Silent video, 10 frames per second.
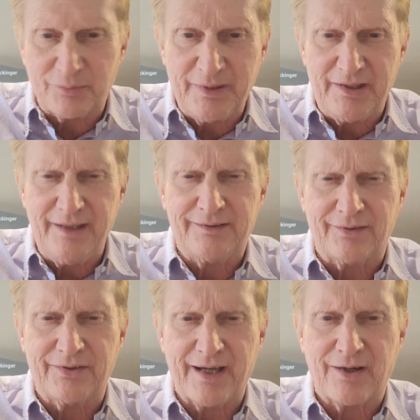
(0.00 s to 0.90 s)
me to eat the
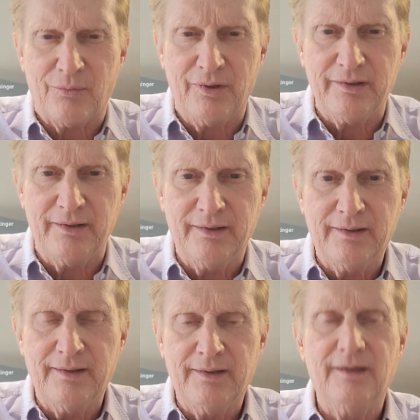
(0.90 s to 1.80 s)
second one?
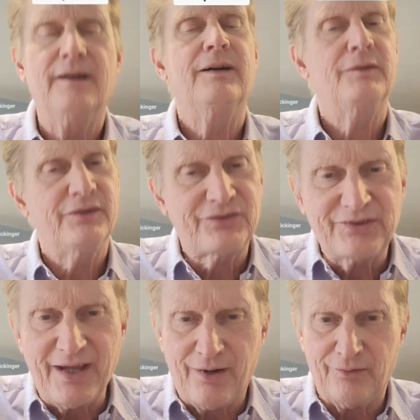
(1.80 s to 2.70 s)

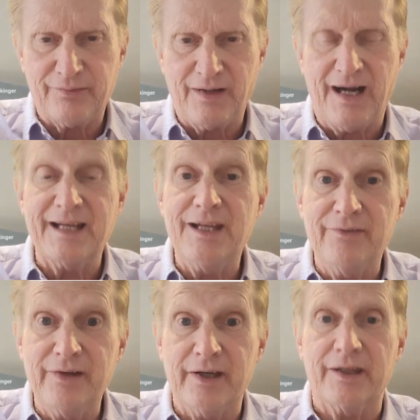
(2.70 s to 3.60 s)
Self. I
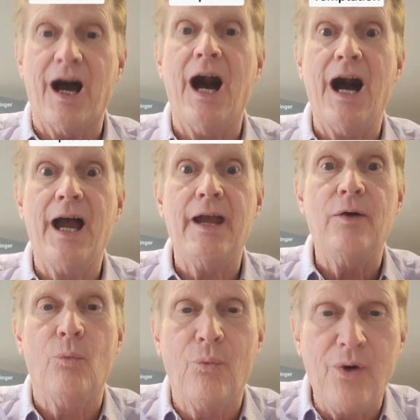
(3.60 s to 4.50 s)
give in. I
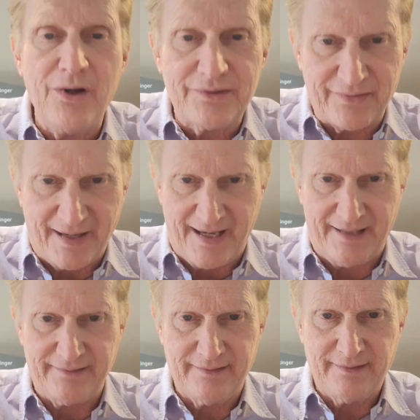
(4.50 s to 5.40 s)
want
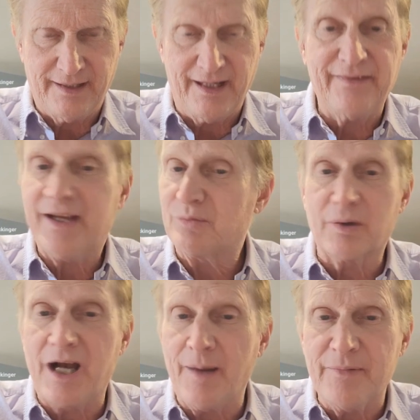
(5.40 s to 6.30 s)
that. And that's
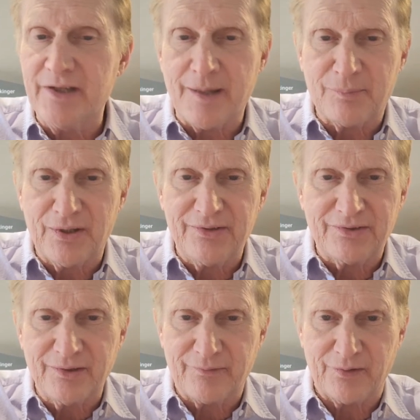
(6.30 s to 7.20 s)
what got me in that
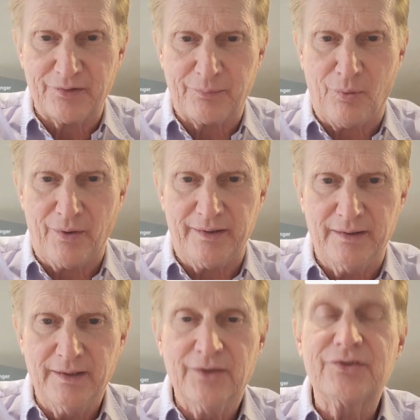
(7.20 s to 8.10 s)
place in the first point.
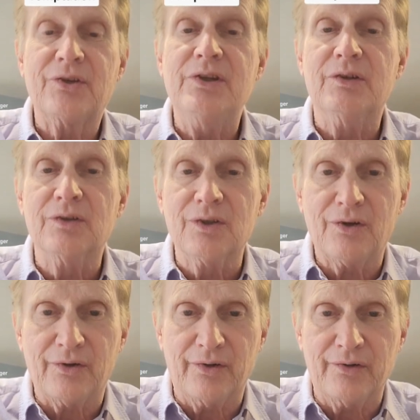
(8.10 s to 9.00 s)
So you
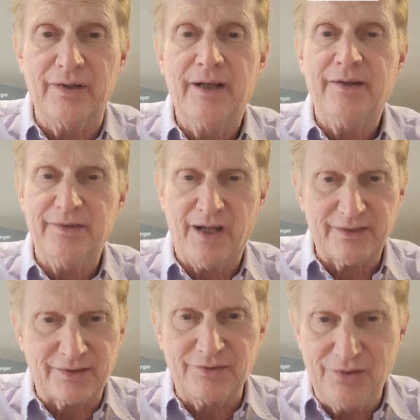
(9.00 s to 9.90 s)
learn
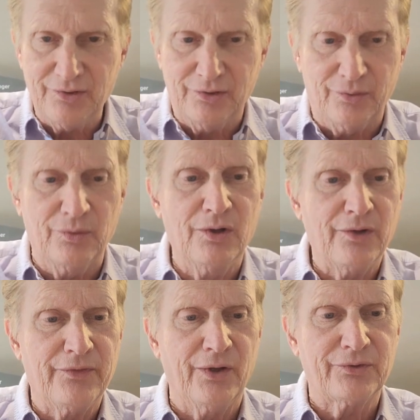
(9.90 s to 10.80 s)
not to do
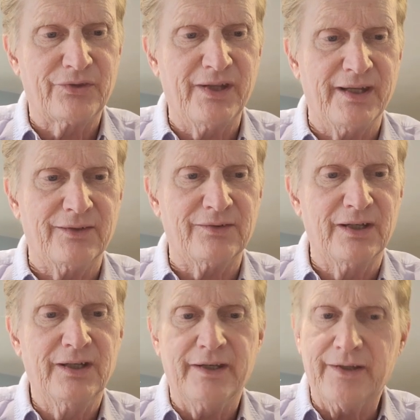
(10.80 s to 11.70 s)
those things.
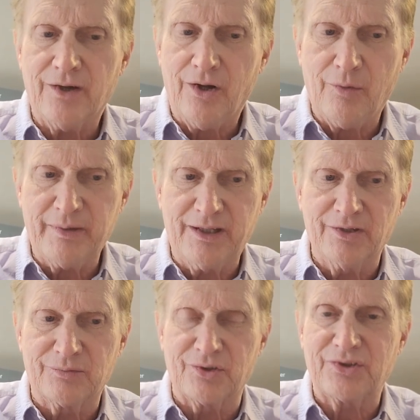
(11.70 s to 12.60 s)
It all
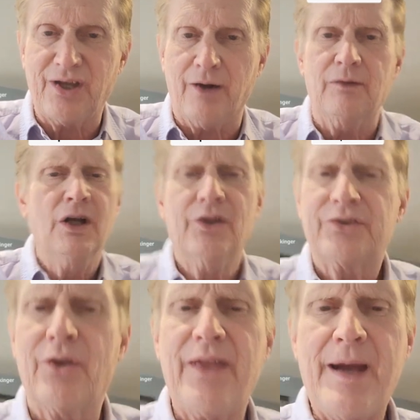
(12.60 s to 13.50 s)
begins with self.
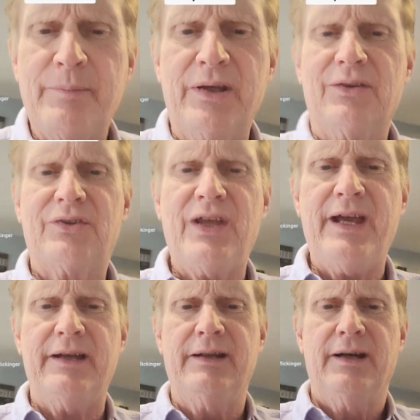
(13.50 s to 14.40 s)
So that being
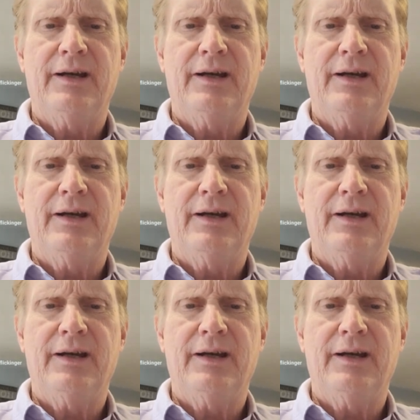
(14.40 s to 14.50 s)
said,